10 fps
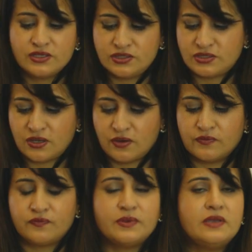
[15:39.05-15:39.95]

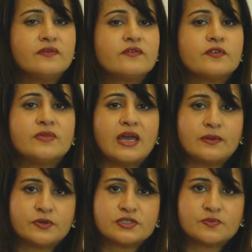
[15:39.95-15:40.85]
So even from
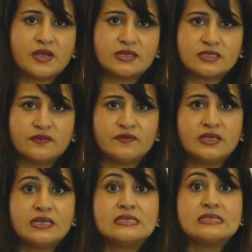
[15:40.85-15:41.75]
that perspective,
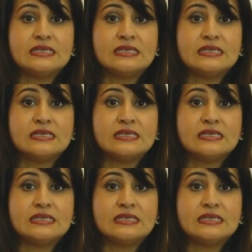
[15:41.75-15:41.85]
it is